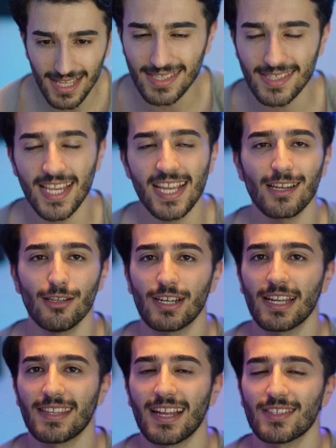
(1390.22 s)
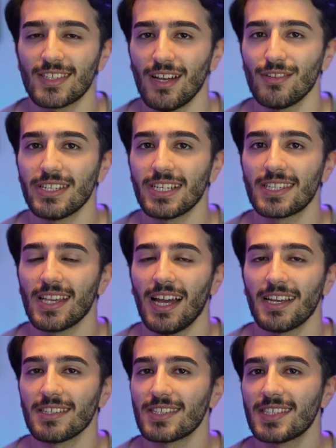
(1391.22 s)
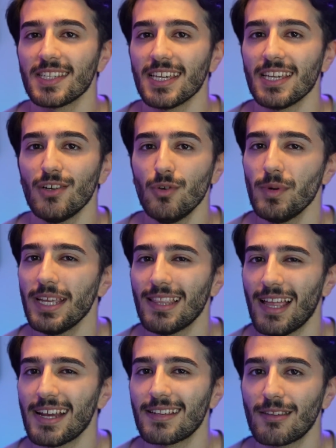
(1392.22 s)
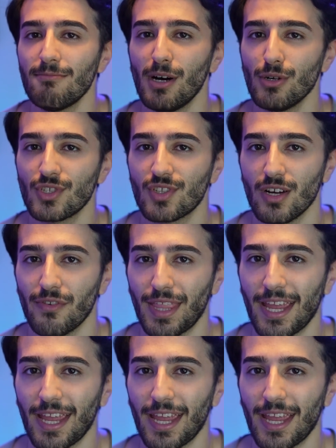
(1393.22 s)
let's take a look at that Celtic side and see who we like the most over